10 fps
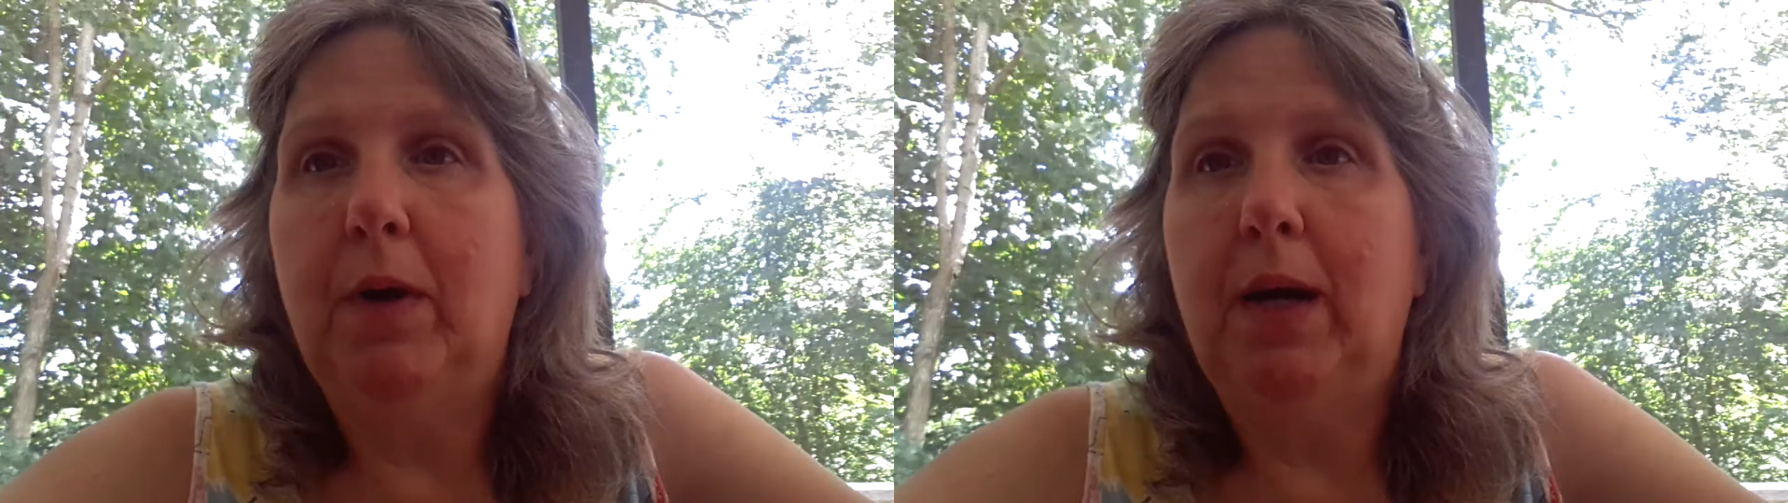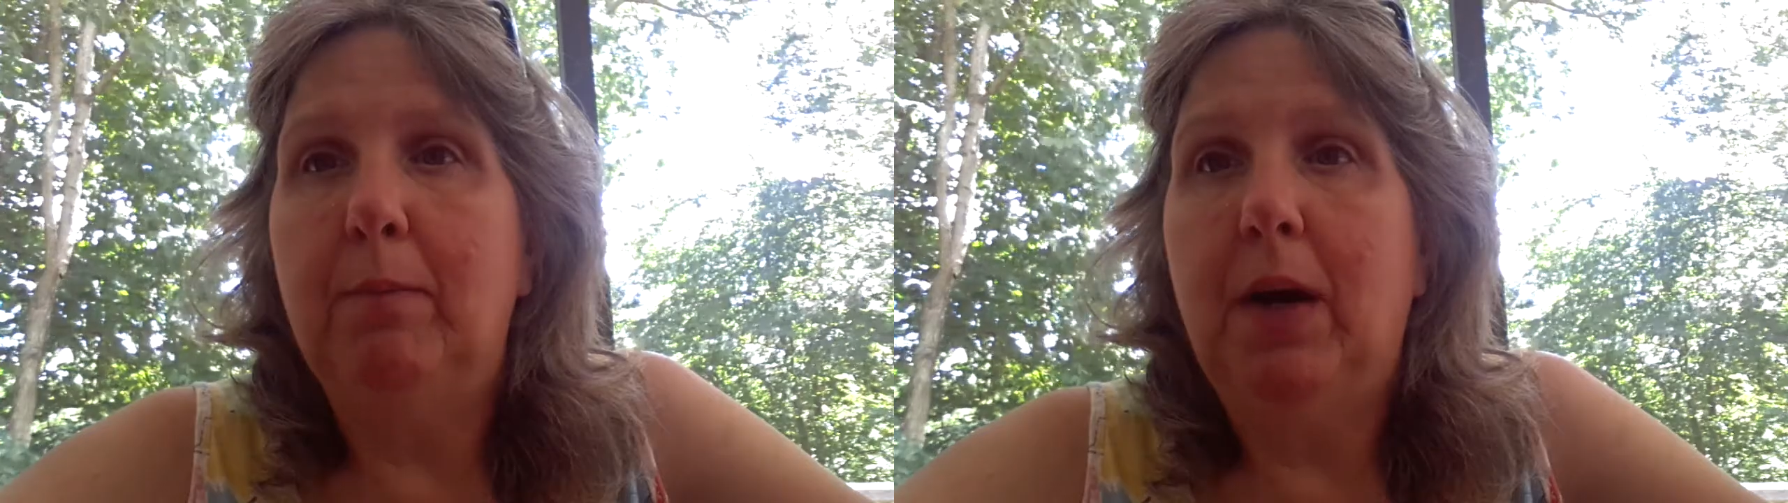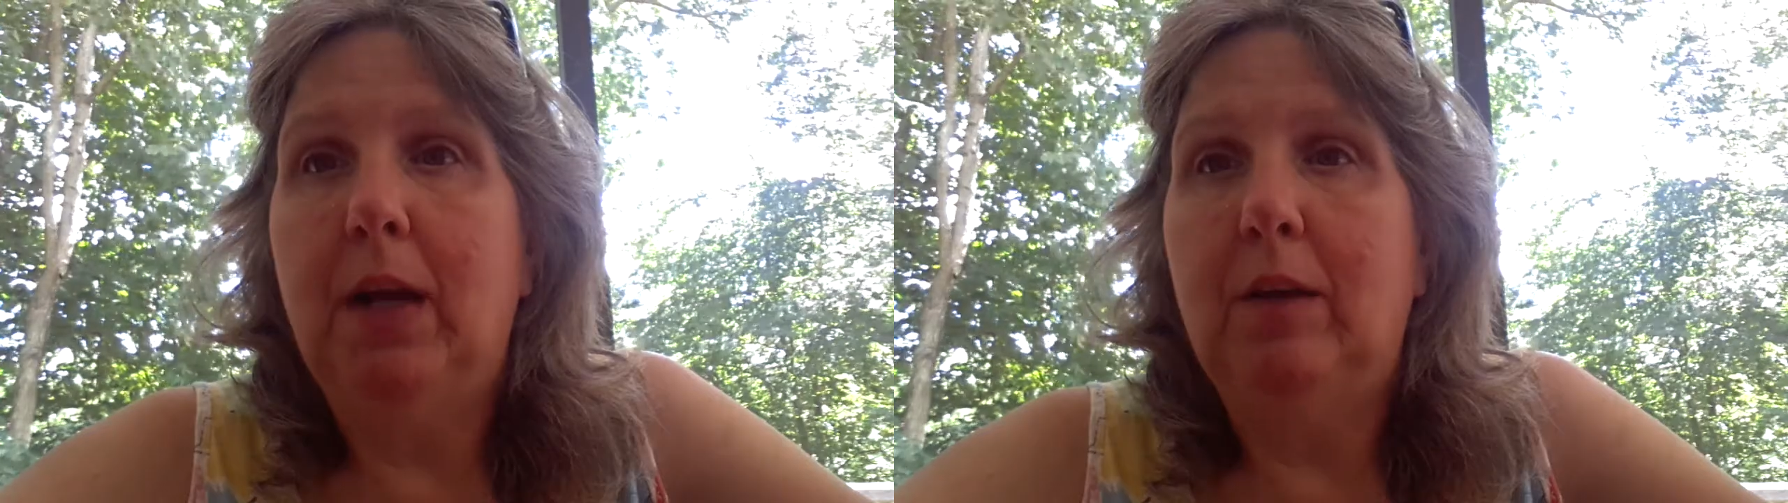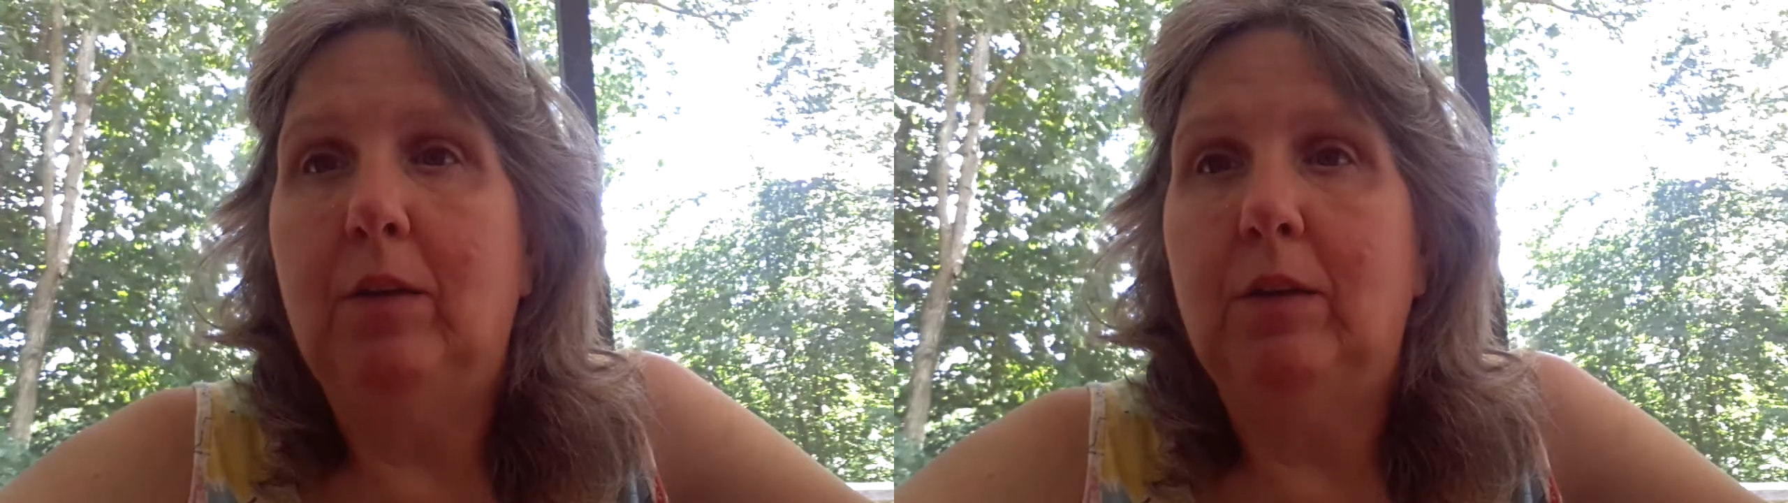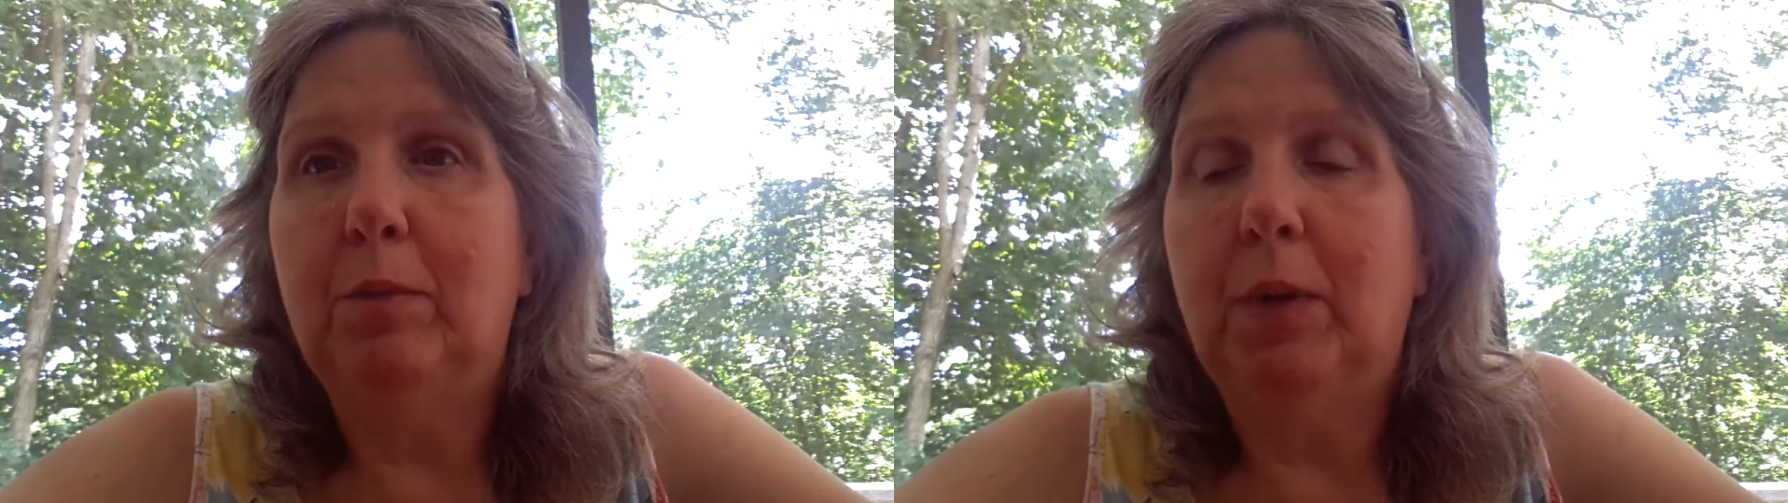by
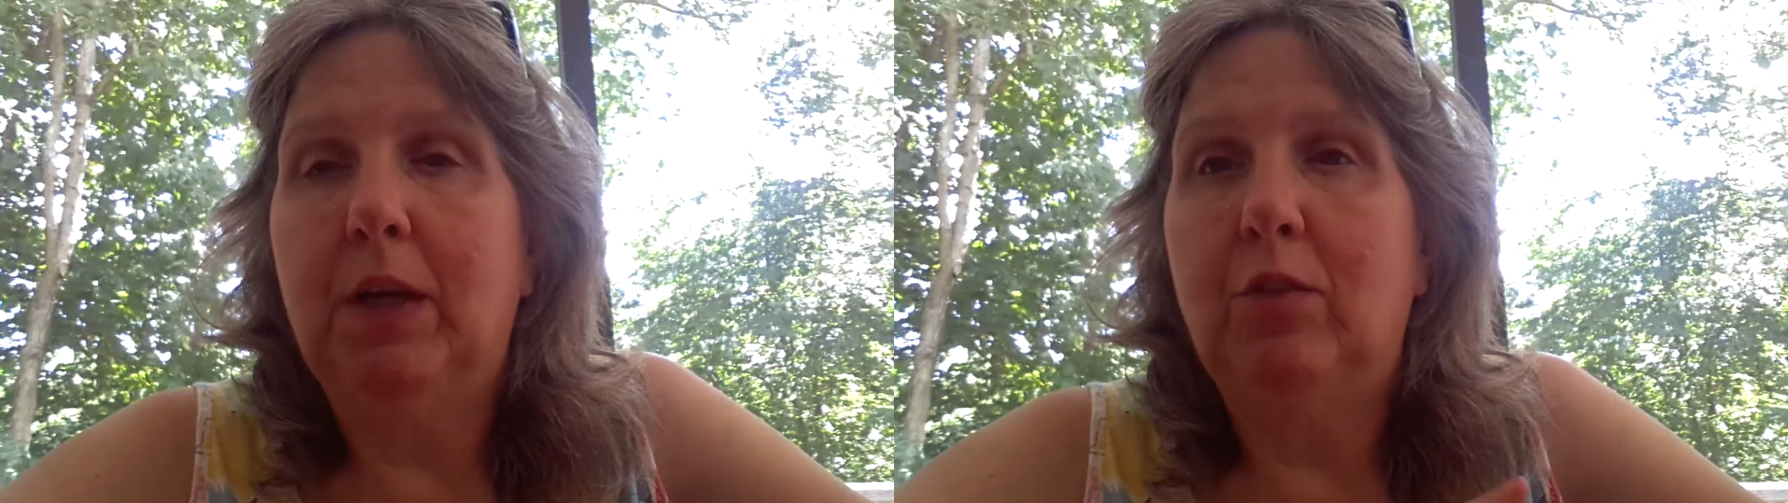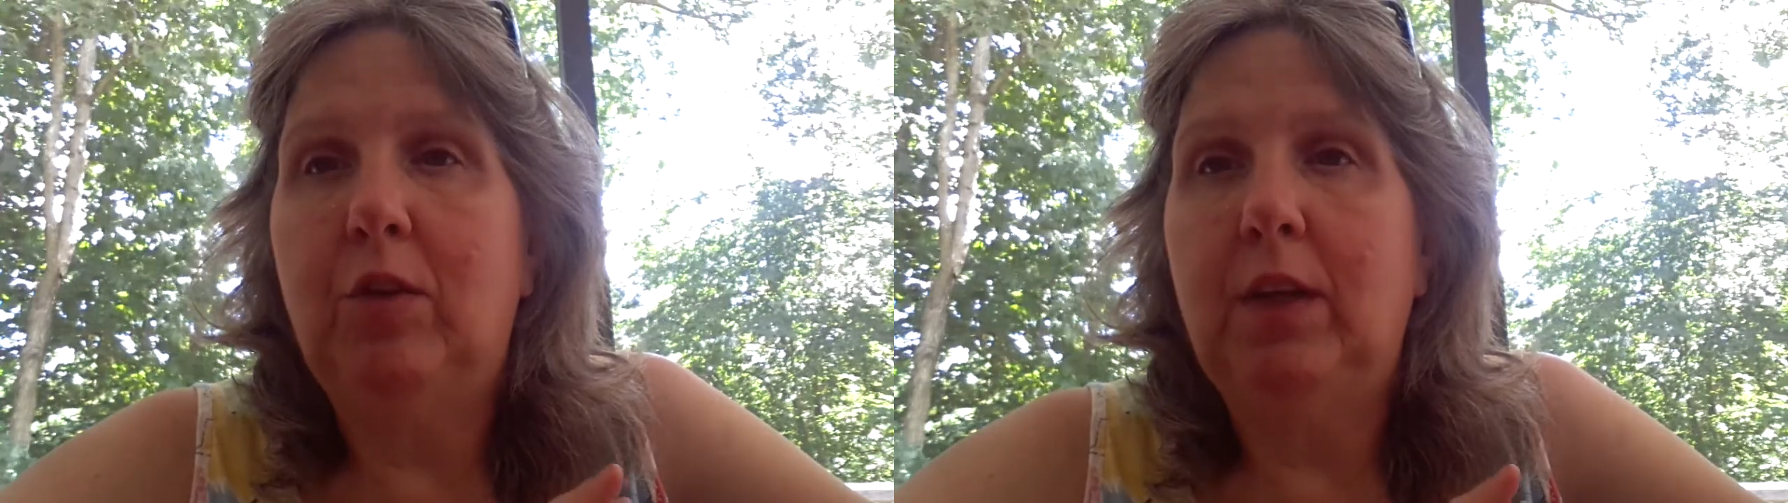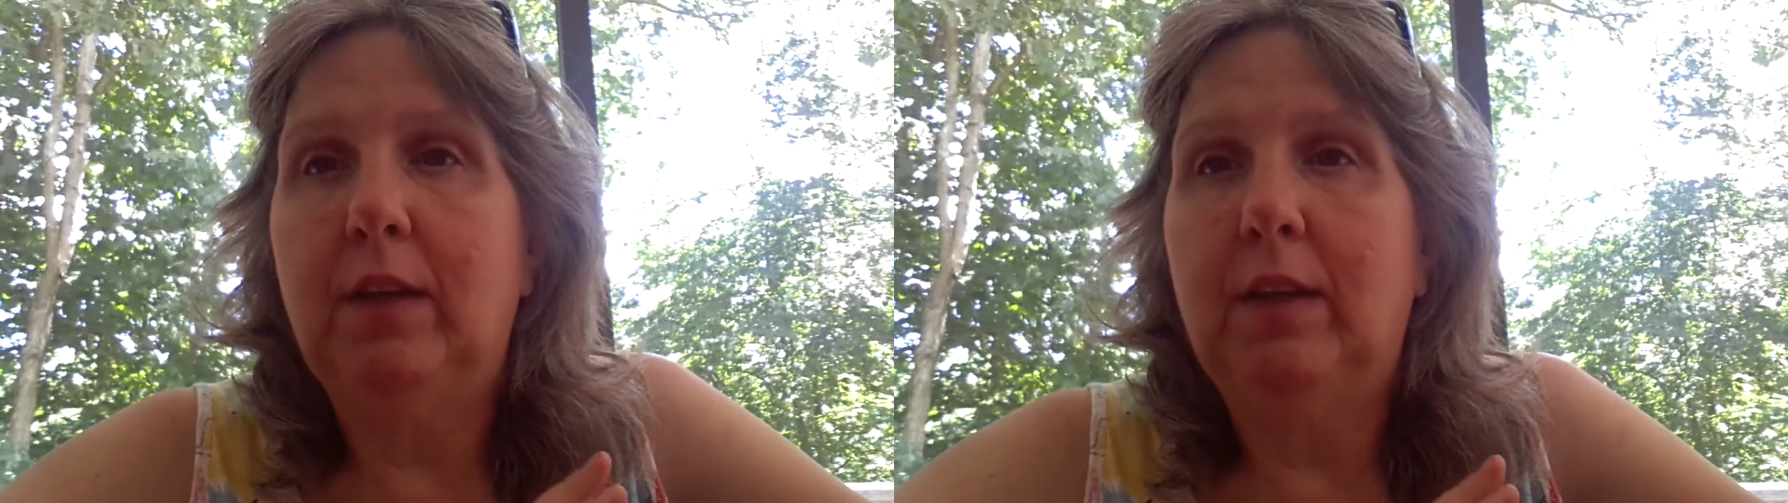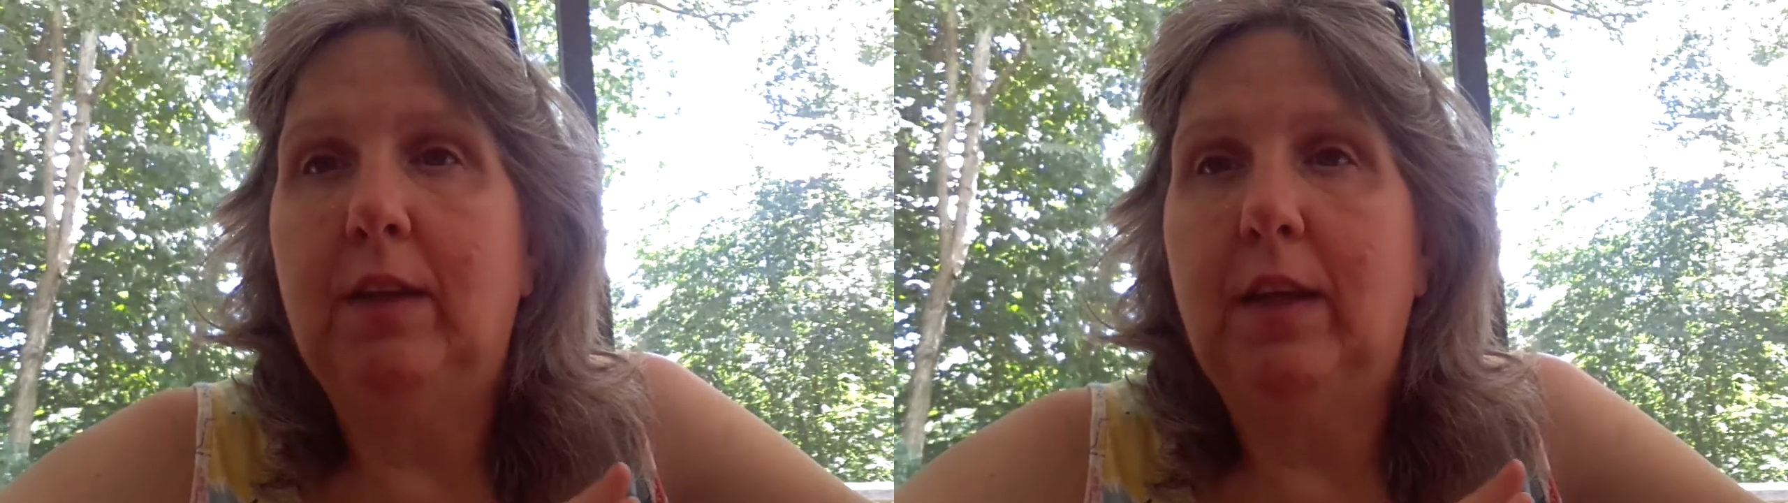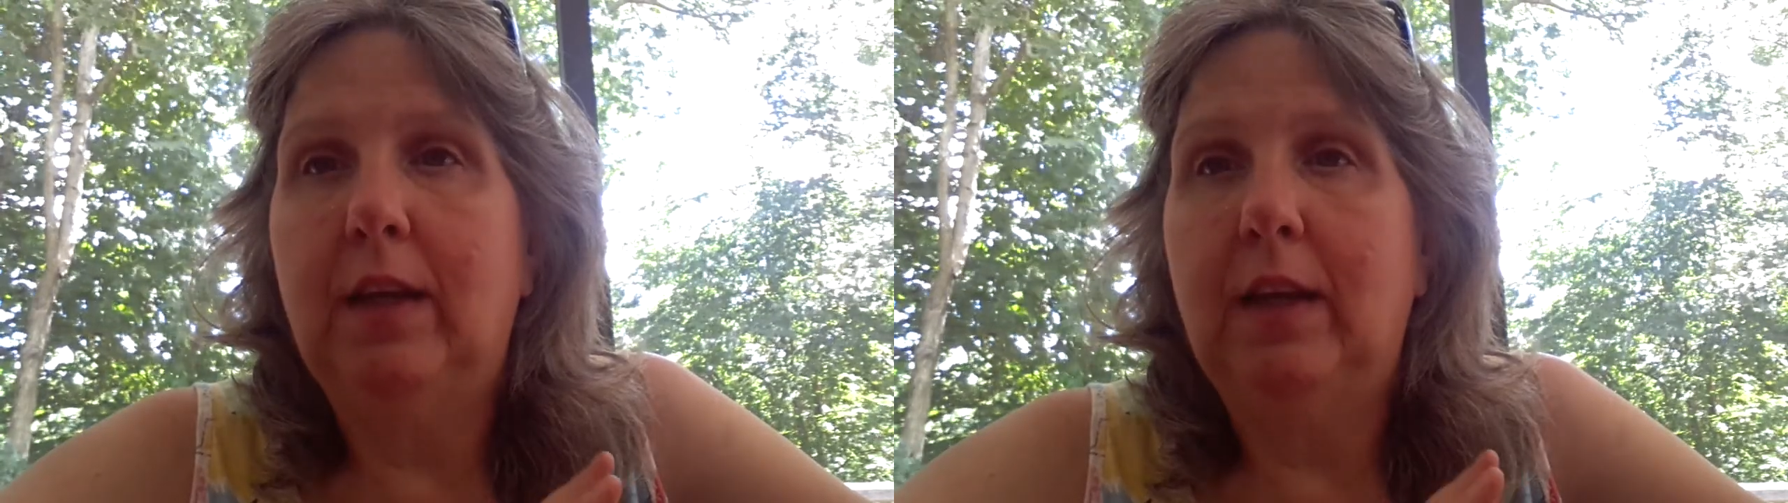Michael's because she
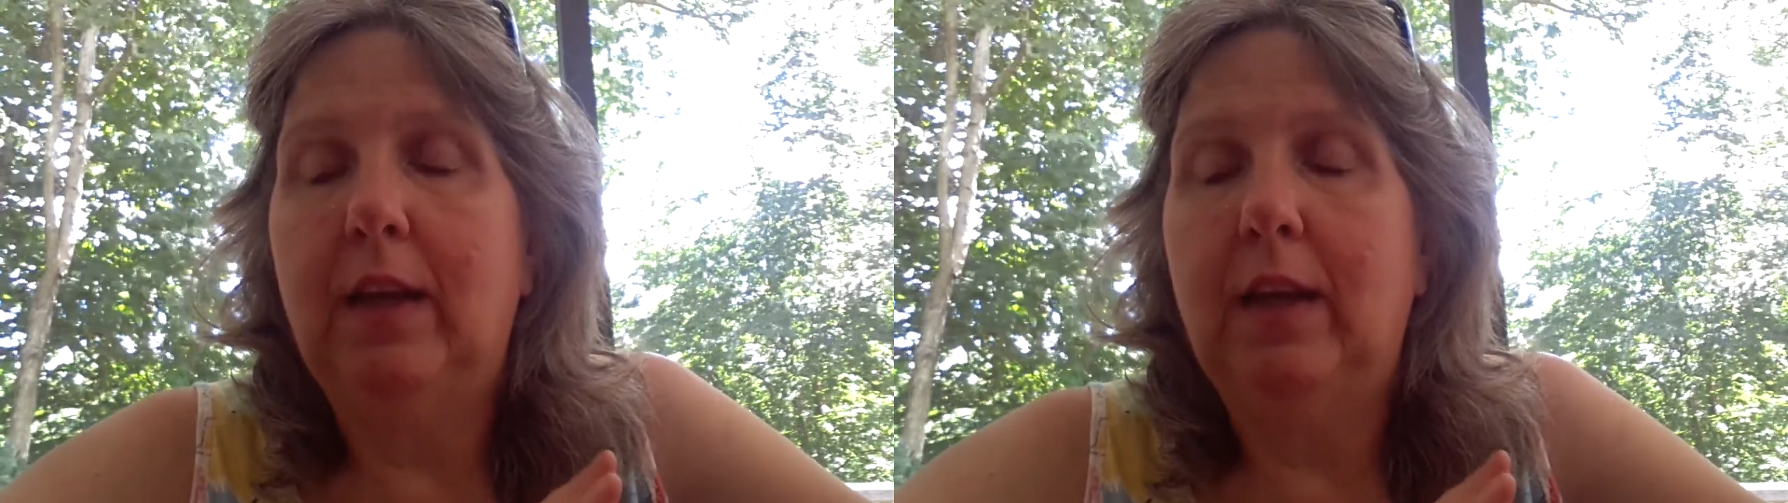is